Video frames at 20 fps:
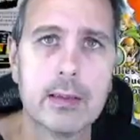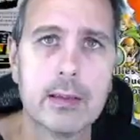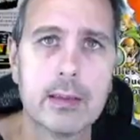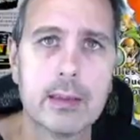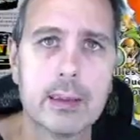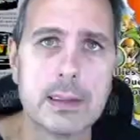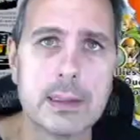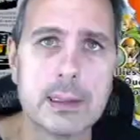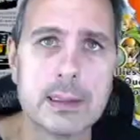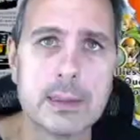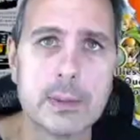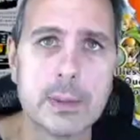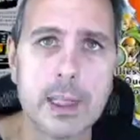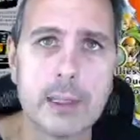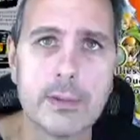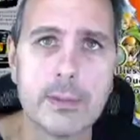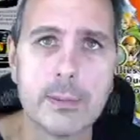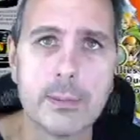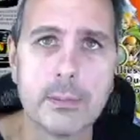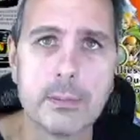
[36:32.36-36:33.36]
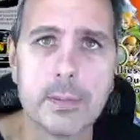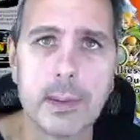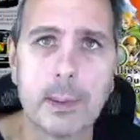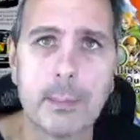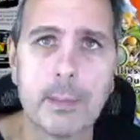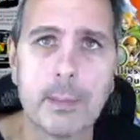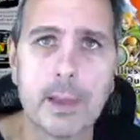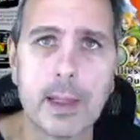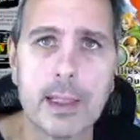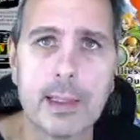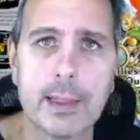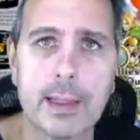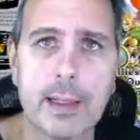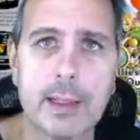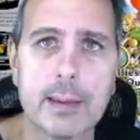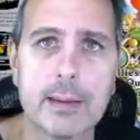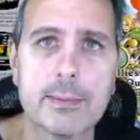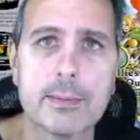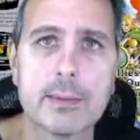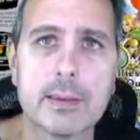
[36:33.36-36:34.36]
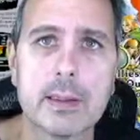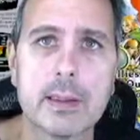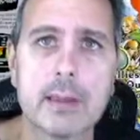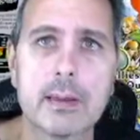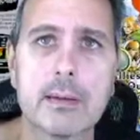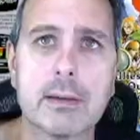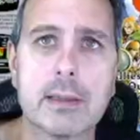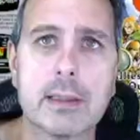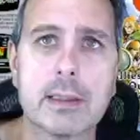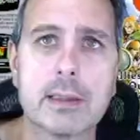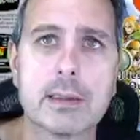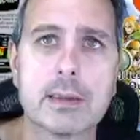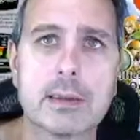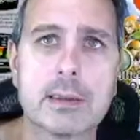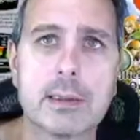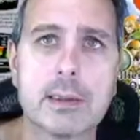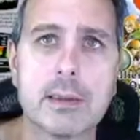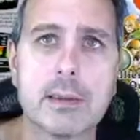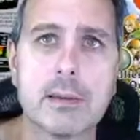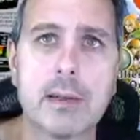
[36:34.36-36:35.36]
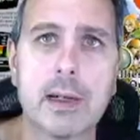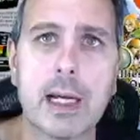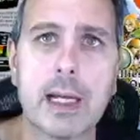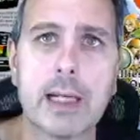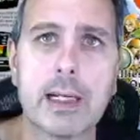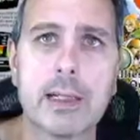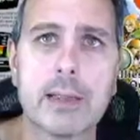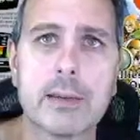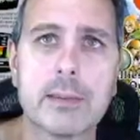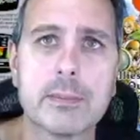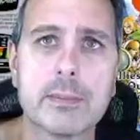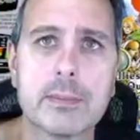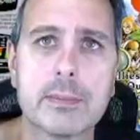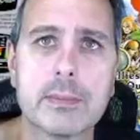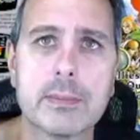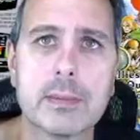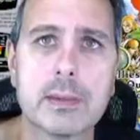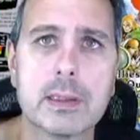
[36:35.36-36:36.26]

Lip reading: At least we have a plan now. All right. So item,